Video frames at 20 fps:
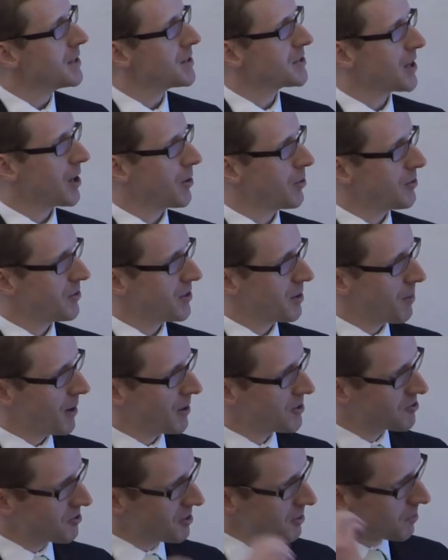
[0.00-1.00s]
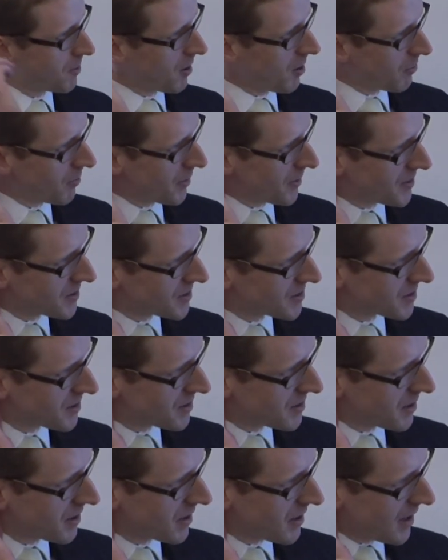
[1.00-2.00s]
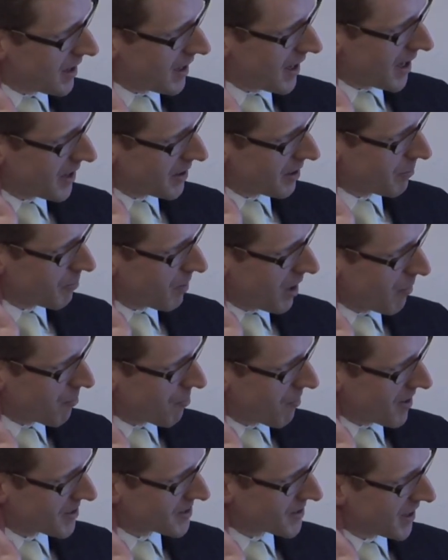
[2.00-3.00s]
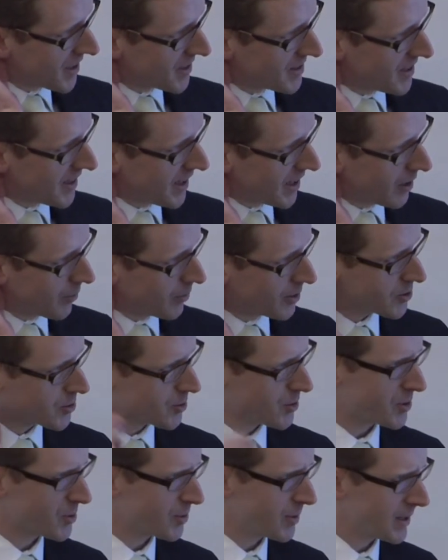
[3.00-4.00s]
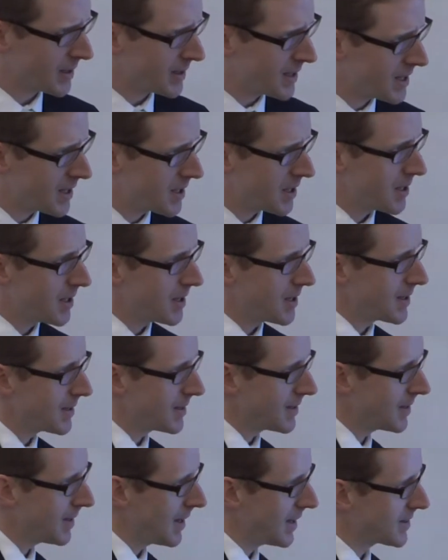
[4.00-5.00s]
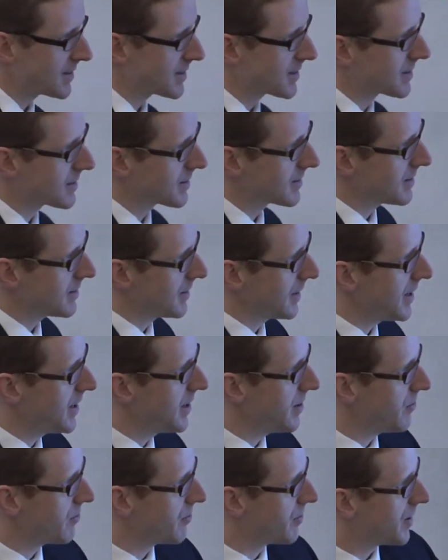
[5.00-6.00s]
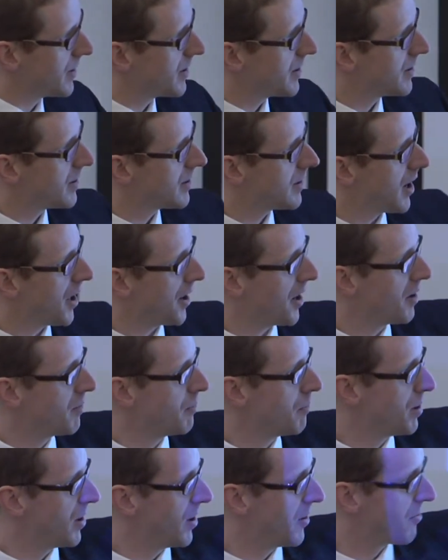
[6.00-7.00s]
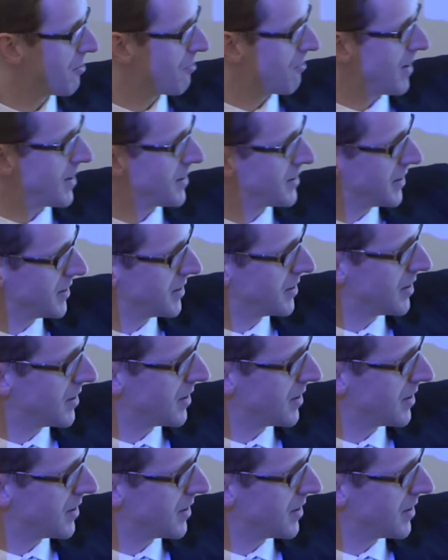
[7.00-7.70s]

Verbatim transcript: So the upholstery department had a, a, bright idea, which was, well, let's leave an unperforated